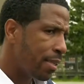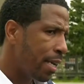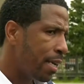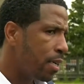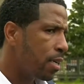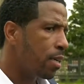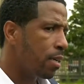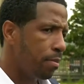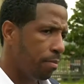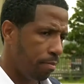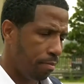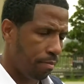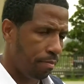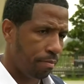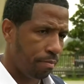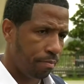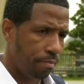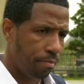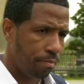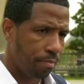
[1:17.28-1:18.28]
take up
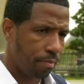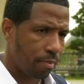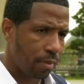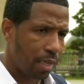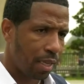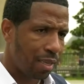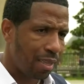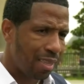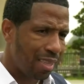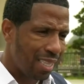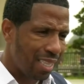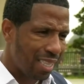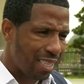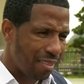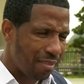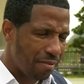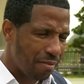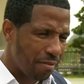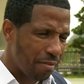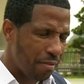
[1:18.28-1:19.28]

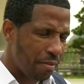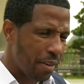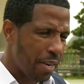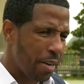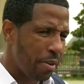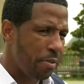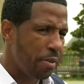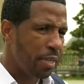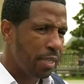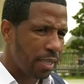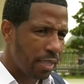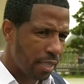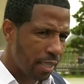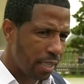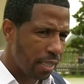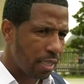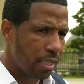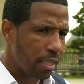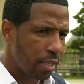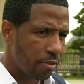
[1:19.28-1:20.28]
this very
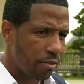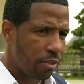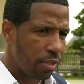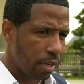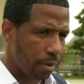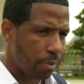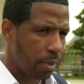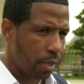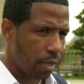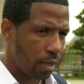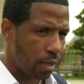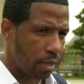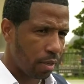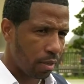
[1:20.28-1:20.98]
sensitive subject,